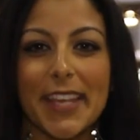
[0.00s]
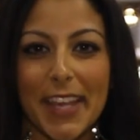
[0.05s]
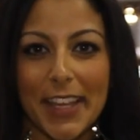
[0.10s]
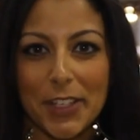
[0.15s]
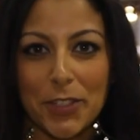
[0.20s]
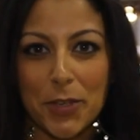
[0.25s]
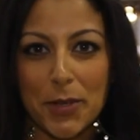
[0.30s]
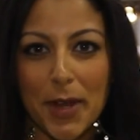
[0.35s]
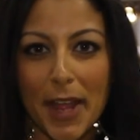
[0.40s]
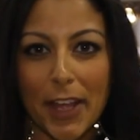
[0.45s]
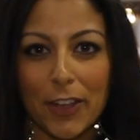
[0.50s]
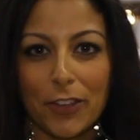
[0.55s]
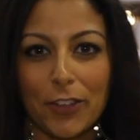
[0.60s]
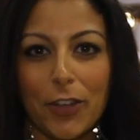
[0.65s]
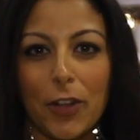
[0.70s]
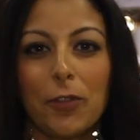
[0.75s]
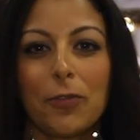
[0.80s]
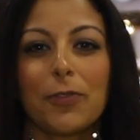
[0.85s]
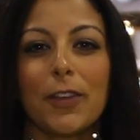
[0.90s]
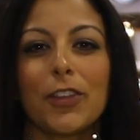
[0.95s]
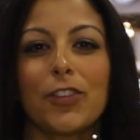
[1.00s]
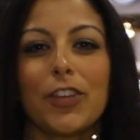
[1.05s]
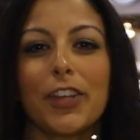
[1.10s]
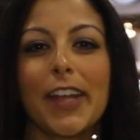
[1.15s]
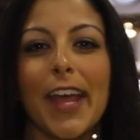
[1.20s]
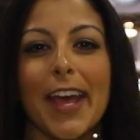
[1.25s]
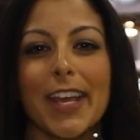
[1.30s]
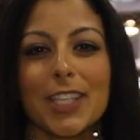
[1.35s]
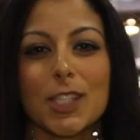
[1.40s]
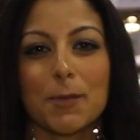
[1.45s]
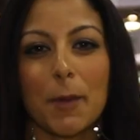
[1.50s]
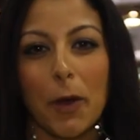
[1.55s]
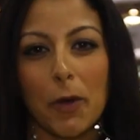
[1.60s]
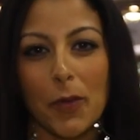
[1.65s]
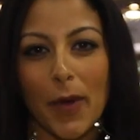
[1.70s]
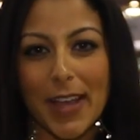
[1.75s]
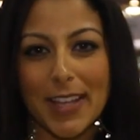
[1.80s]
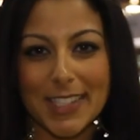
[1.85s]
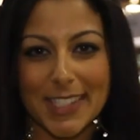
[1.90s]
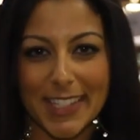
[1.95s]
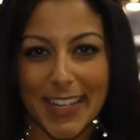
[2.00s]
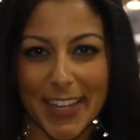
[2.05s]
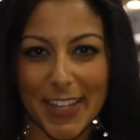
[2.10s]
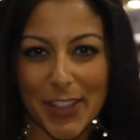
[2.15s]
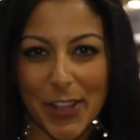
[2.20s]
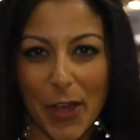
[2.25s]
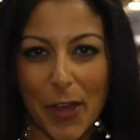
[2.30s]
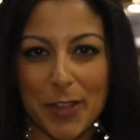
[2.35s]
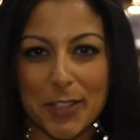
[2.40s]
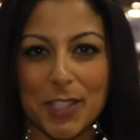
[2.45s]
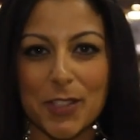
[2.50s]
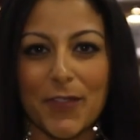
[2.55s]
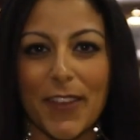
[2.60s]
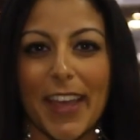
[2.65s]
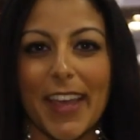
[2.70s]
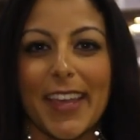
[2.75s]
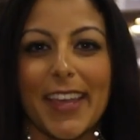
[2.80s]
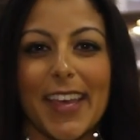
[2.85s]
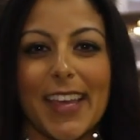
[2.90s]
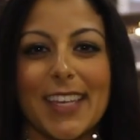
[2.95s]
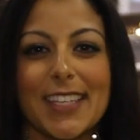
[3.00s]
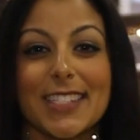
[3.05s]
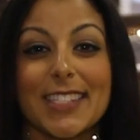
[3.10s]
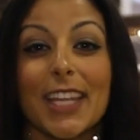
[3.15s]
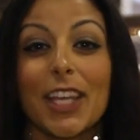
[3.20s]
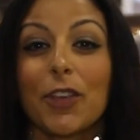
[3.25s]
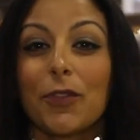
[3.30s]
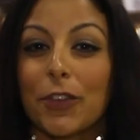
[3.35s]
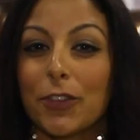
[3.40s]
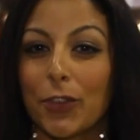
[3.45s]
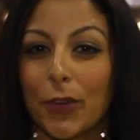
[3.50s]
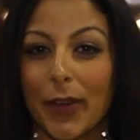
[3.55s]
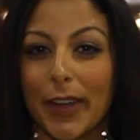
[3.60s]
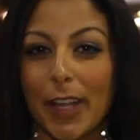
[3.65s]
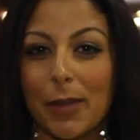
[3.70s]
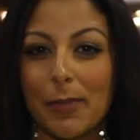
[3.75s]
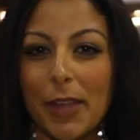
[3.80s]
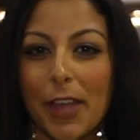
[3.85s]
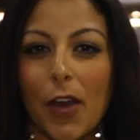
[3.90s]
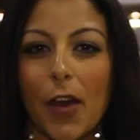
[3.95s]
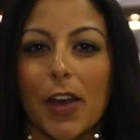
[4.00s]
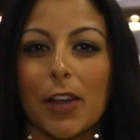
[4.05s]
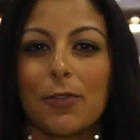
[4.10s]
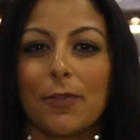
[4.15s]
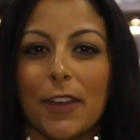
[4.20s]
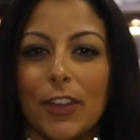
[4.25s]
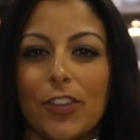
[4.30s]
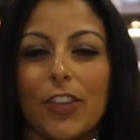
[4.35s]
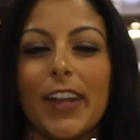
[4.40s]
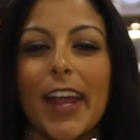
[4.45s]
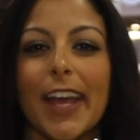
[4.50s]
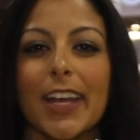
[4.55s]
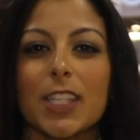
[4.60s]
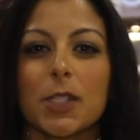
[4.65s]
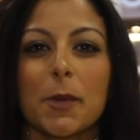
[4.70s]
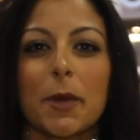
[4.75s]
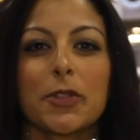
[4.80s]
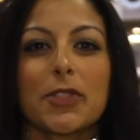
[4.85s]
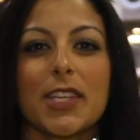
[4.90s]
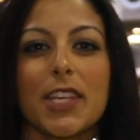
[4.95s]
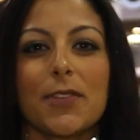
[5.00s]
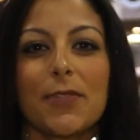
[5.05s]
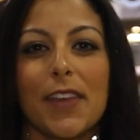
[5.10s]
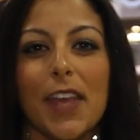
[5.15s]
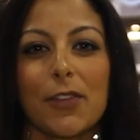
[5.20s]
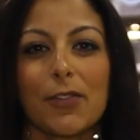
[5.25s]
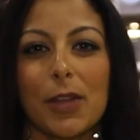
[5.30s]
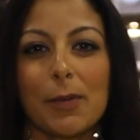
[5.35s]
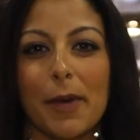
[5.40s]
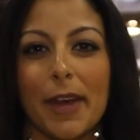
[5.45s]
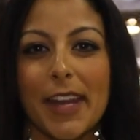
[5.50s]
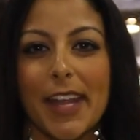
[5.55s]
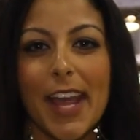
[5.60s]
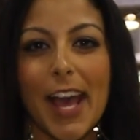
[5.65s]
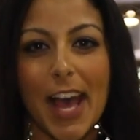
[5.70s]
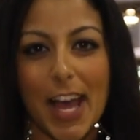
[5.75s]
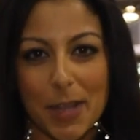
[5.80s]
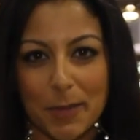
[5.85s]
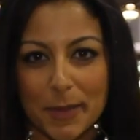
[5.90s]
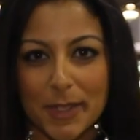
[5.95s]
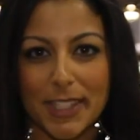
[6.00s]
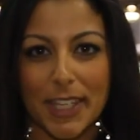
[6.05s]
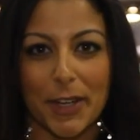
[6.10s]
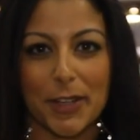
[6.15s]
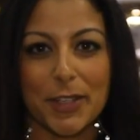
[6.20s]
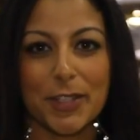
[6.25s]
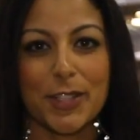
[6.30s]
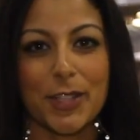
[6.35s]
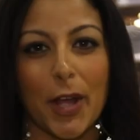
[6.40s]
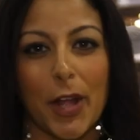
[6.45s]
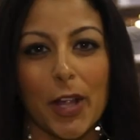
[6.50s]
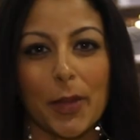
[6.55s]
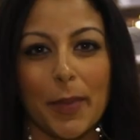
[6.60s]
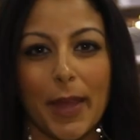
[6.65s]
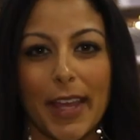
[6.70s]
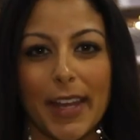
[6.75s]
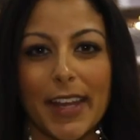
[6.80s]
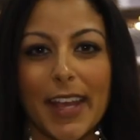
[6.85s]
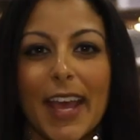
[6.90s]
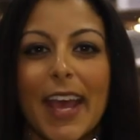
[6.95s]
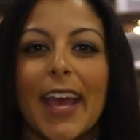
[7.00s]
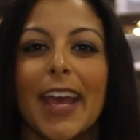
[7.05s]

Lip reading: to the International Vision Expo West in Las Vegas. Thank you for joining me on Vision Expo TV, everybody. I'm Sarah Solomon.